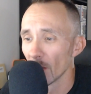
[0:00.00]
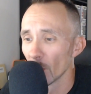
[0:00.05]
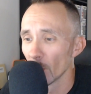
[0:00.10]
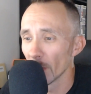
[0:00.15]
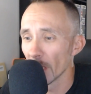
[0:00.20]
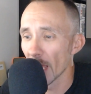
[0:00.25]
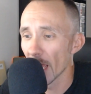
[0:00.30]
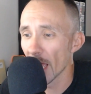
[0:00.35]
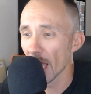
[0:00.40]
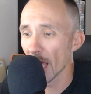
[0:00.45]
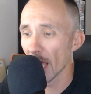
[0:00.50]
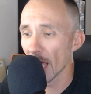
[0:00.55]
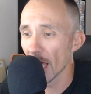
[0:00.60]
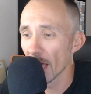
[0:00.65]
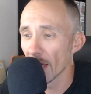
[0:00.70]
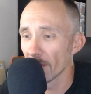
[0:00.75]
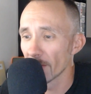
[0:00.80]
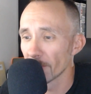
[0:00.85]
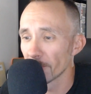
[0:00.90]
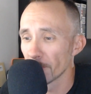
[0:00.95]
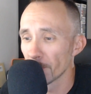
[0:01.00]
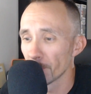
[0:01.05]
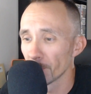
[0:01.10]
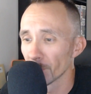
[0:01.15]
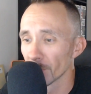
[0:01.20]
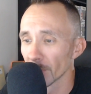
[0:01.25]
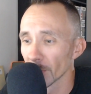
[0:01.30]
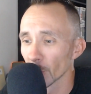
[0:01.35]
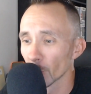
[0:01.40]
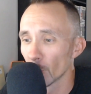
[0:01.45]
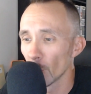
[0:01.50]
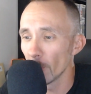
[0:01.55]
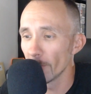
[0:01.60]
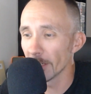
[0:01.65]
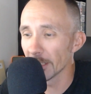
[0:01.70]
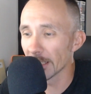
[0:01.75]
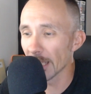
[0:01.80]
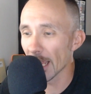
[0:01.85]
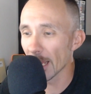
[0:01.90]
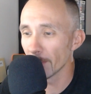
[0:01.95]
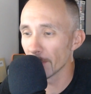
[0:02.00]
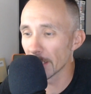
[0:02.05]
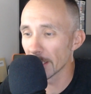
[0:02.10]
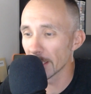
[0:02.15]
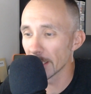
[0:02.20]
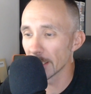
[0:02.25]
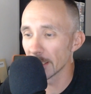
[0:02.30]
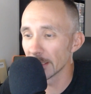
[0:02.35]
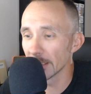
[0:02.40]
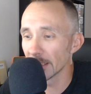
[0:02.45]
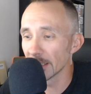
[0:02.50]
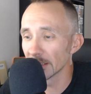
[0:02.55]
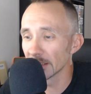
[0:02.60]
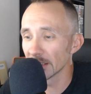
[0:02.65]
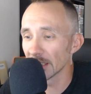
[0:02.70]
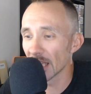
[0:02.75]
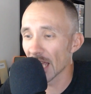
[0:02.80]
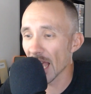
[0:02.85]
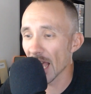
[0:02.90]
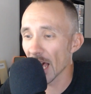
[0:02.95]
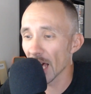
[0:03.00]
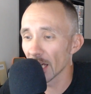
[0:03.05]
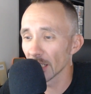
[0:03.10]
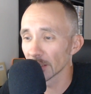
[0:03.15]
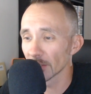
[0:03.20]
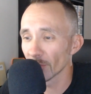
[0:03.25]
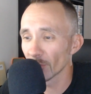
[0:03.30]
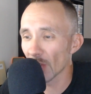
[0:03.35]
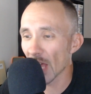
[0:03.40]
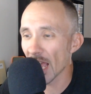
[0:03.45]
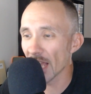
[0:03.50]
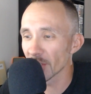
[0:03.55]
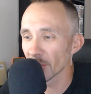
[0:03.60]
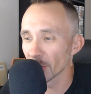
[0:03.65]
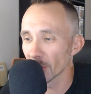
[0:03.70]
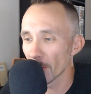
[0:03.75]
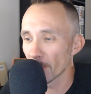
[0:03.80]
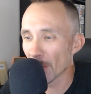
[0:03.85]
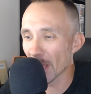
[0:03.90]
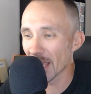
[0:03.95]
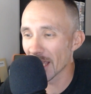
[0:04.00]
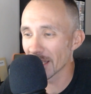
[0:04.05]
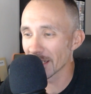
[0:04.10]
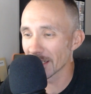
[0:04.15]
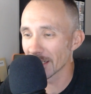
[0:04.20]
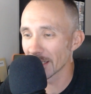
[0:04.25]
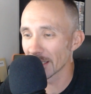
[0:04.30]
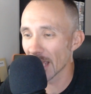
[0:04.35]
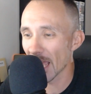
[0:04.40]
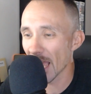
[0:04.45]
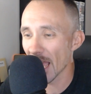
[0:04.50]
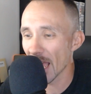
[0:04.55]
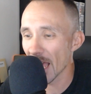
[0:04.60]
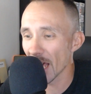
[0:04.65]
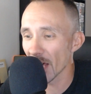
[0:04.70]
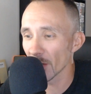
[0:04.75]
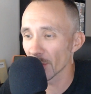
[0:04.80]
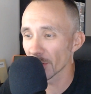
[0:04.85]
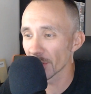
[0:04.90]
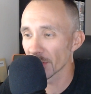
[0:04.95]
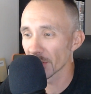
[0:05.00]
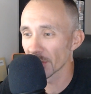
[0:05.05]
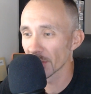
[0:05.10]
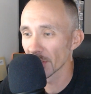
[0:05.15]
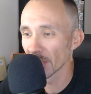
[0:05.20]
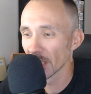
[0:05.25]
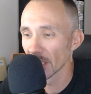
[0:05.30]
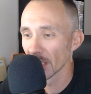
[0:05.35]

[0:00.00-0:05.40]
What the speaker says: We have Groovy Gaming in the house. Flash in Your Pants in the house.